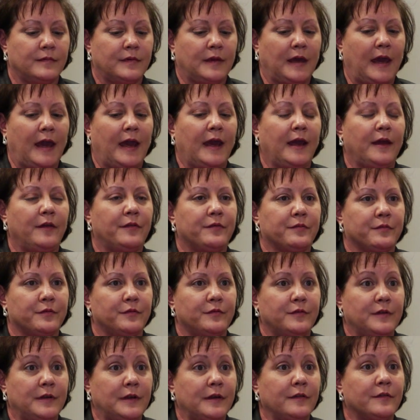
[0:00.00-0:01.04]
K
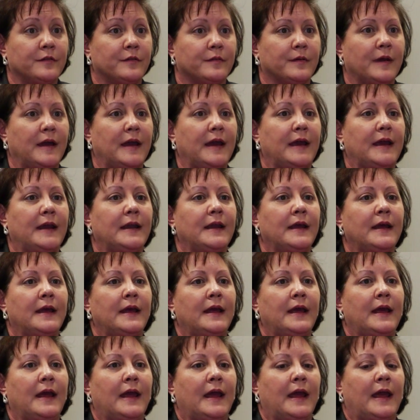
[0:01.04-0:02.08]
through 10th grade
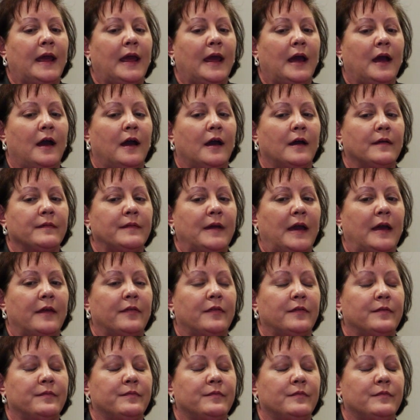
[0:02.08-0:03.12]
at